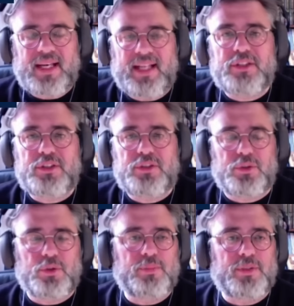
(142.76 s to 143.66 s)
as a
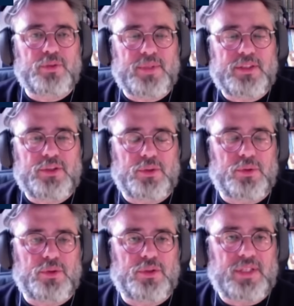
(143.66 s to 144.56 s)
Jew between
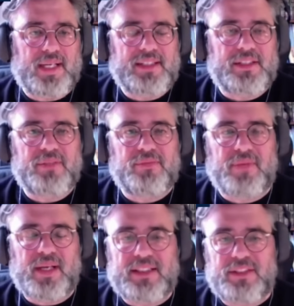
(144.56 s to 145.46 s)
Jews, as a
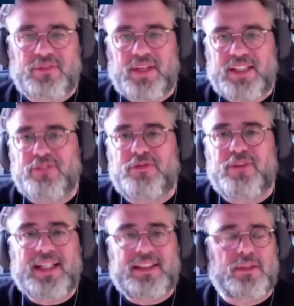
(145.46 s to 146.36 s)
as a as a
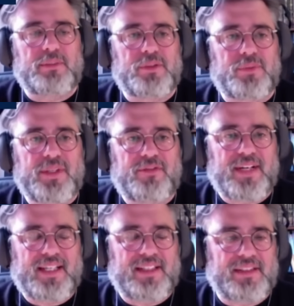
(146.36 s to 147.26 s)
fighter between
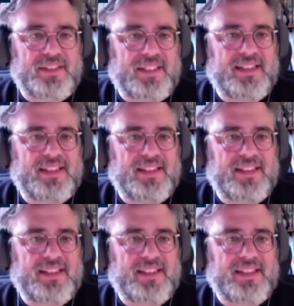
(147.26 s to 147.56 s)
fighters,